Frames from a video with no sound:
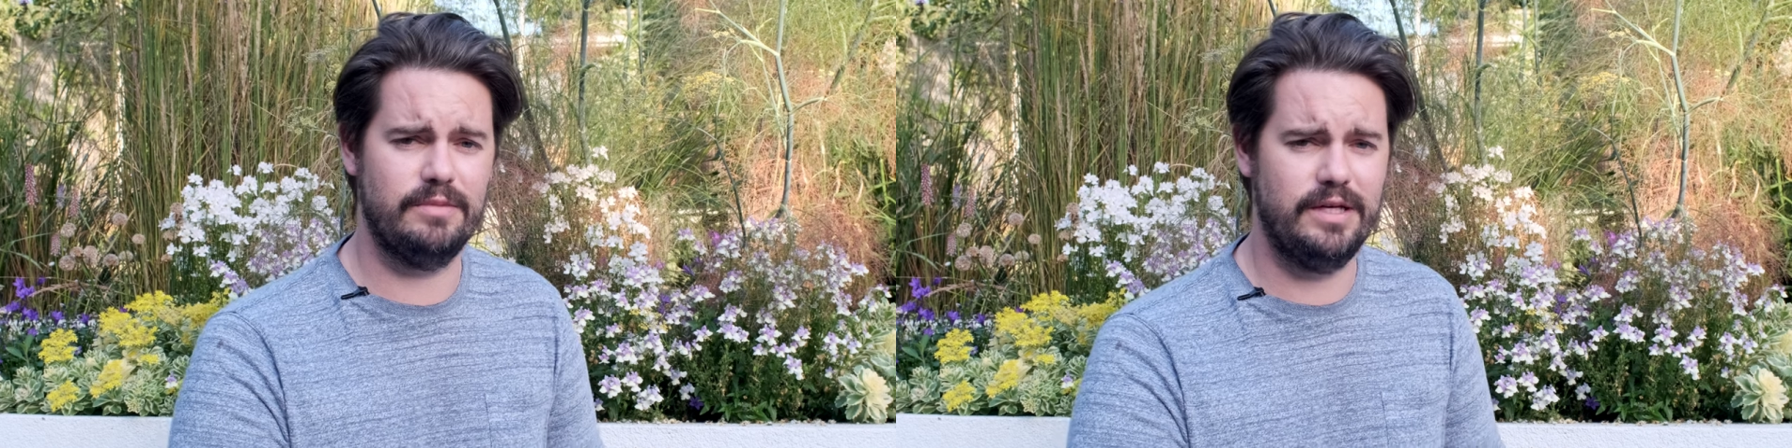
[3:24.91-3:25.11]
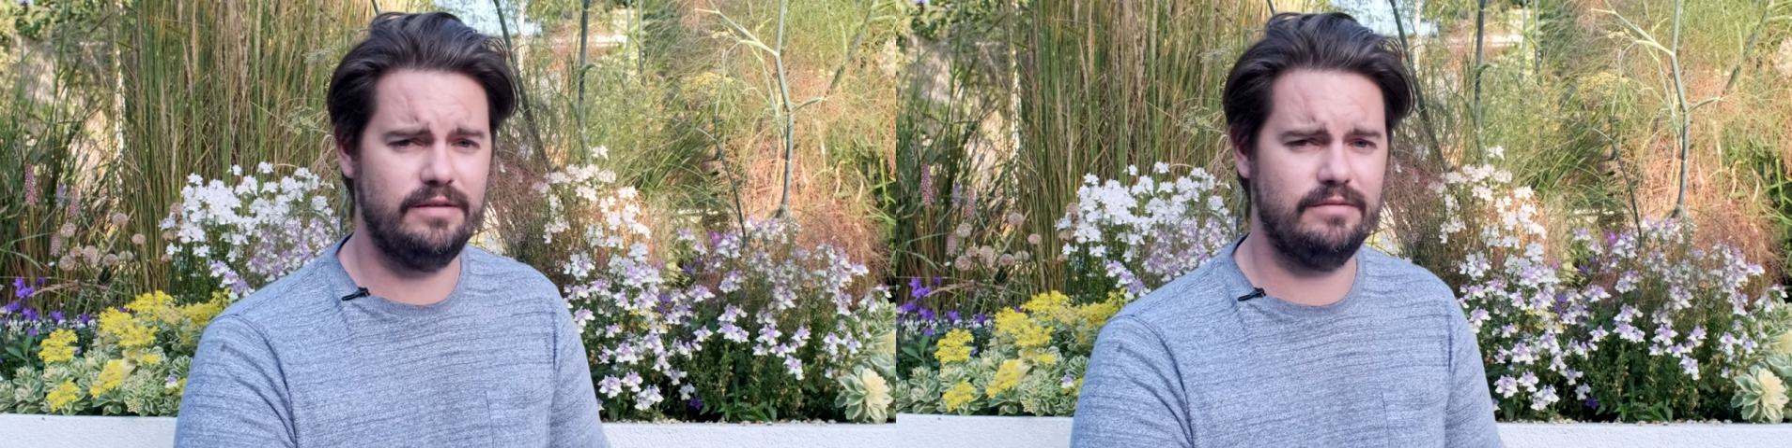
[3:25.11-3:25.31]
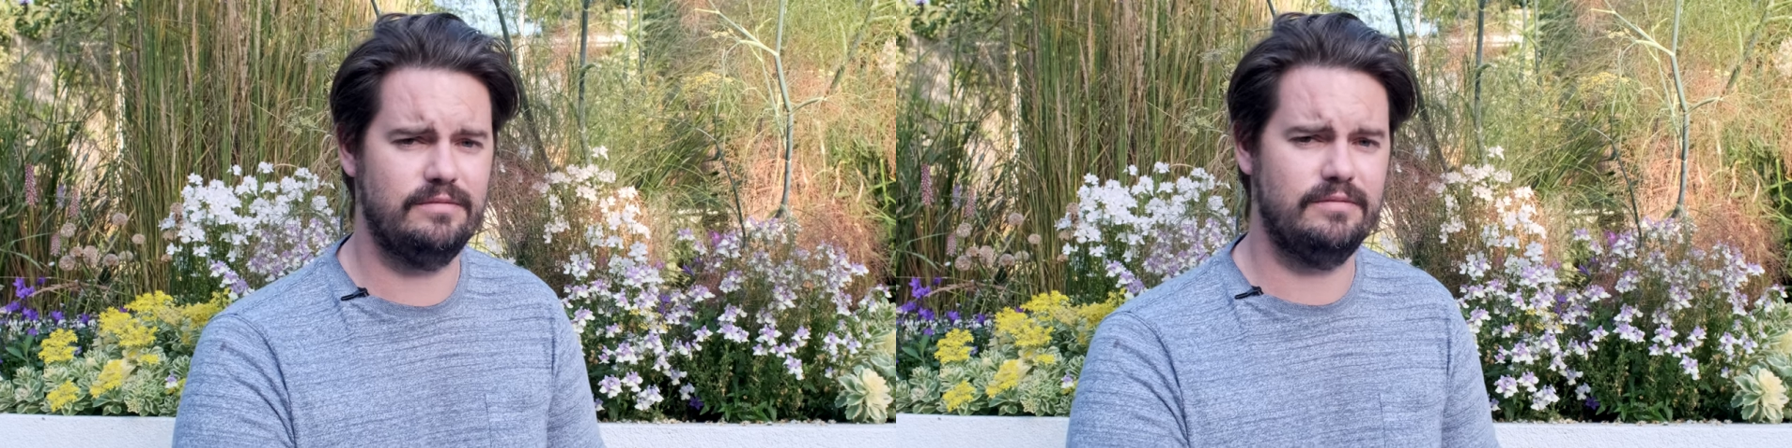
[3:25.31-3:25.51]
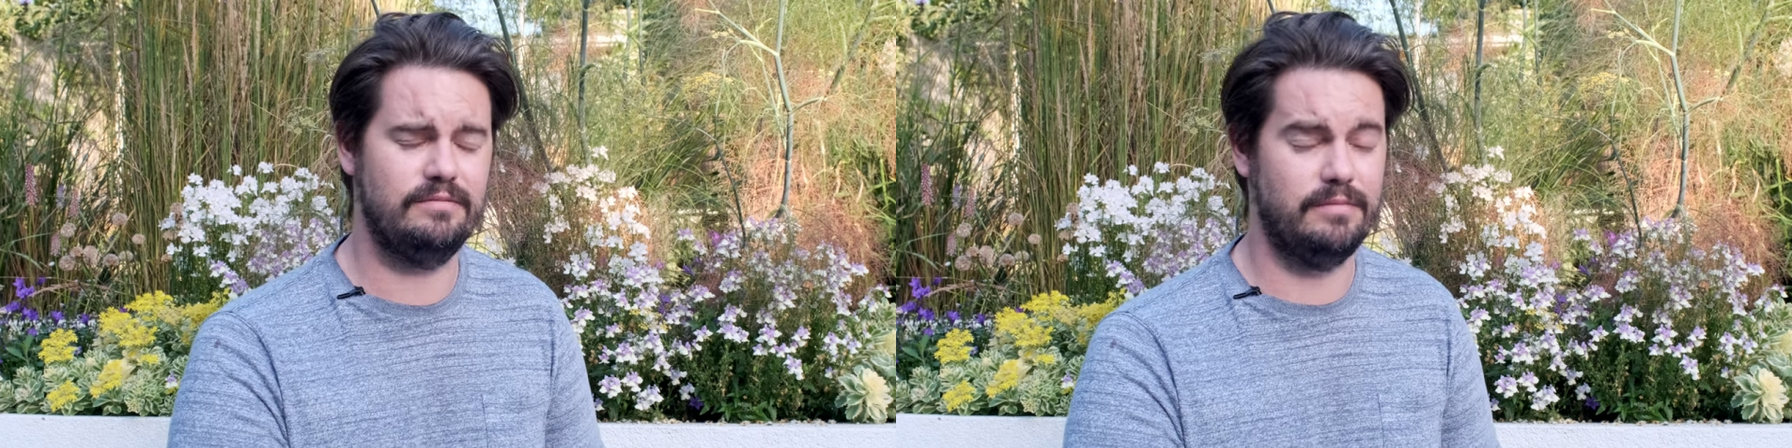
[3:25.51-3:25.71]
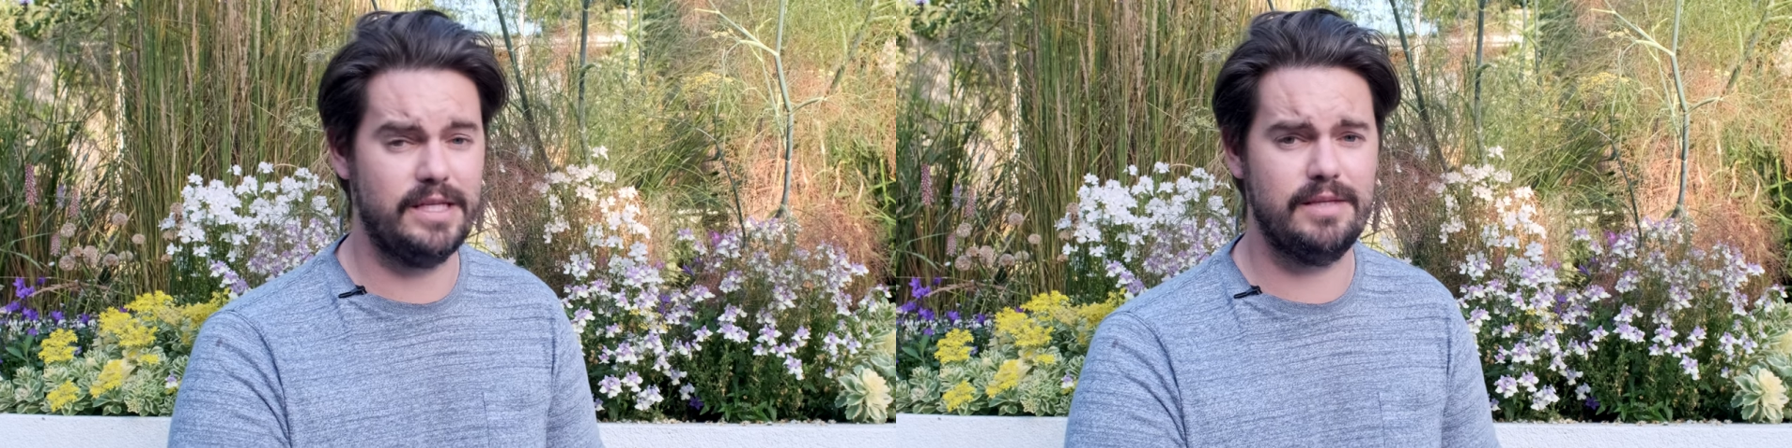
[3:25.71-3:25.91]
man.
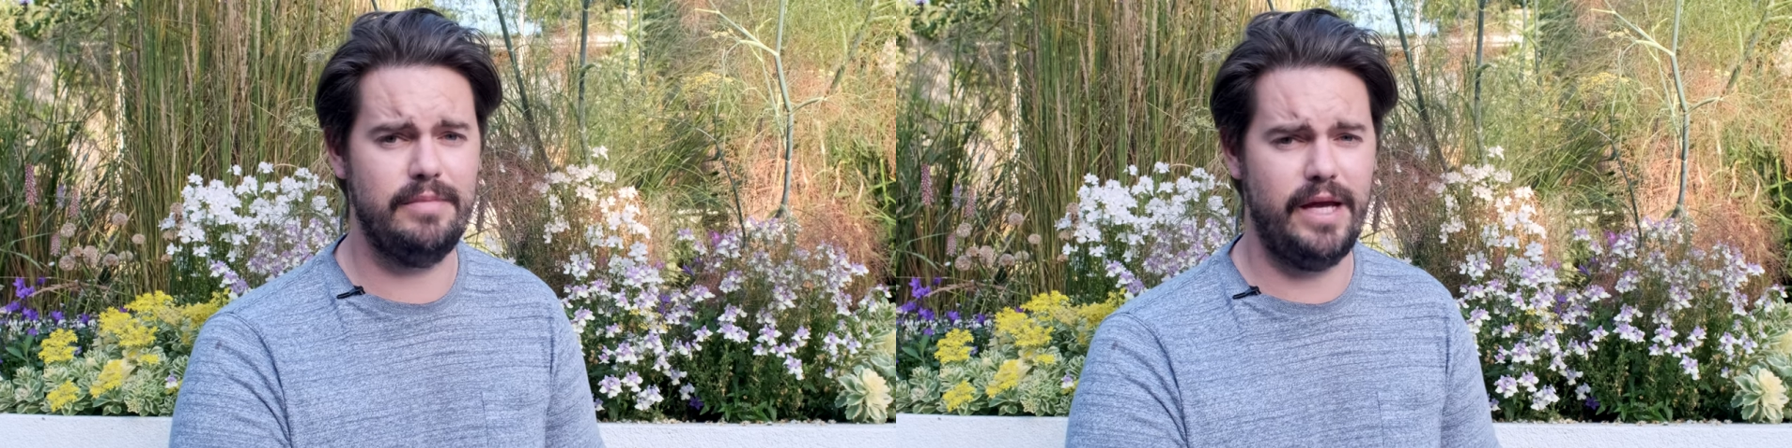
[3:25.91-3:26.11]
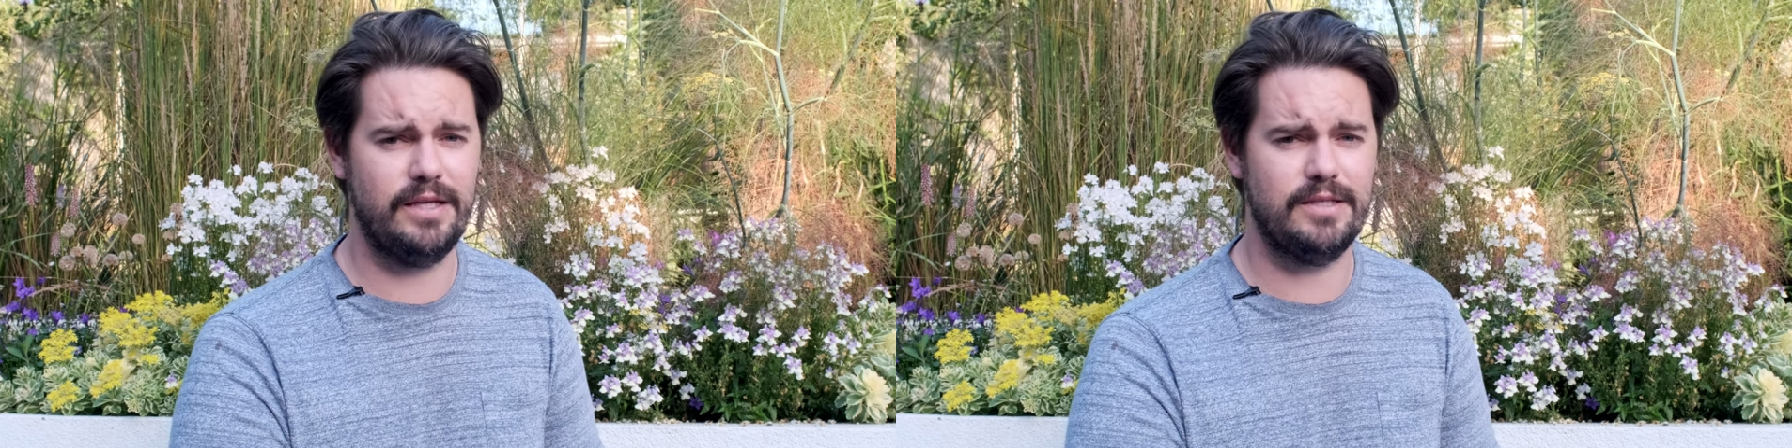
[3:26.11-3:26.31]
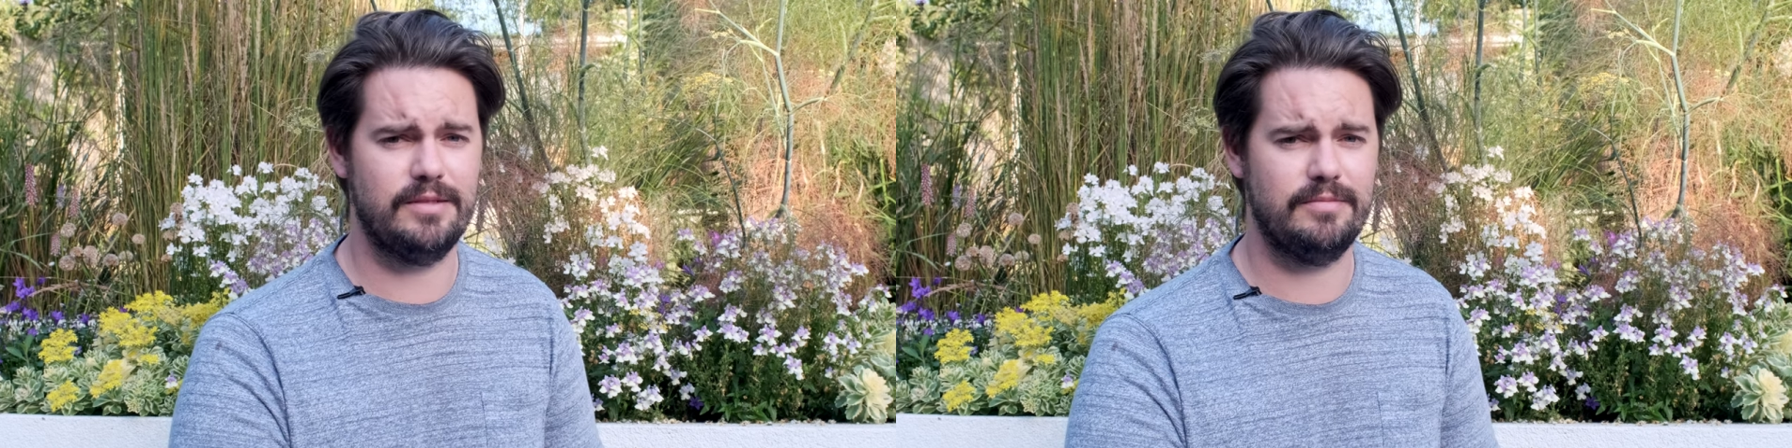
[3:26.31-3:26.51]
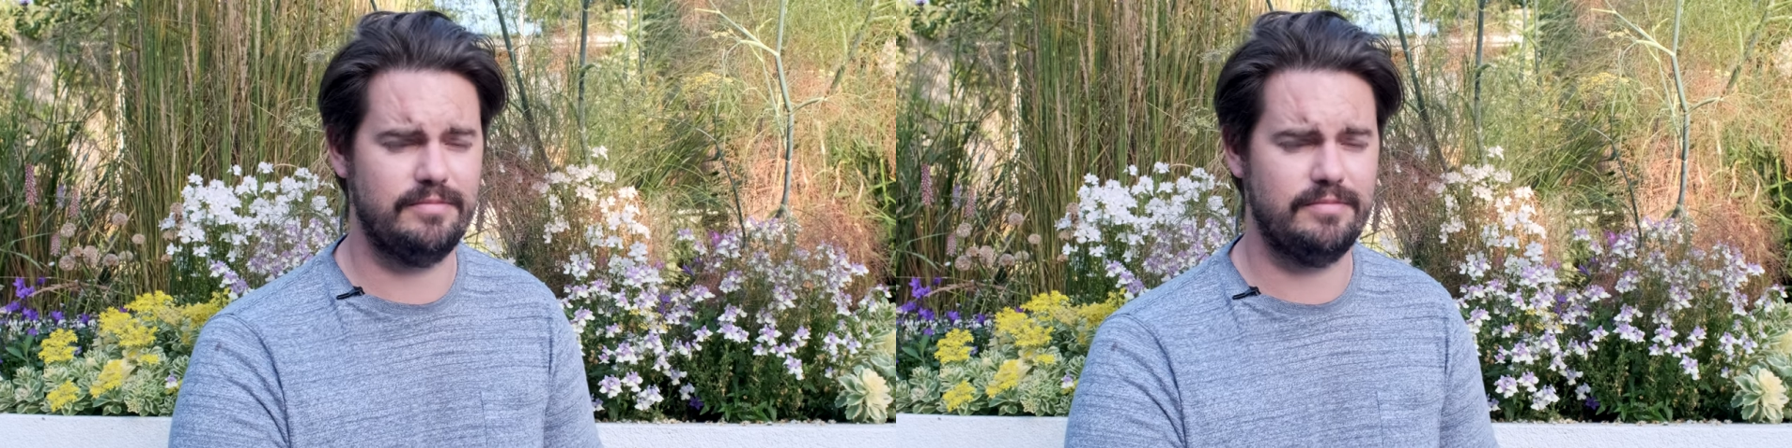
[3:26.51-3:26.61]
Make some bangers.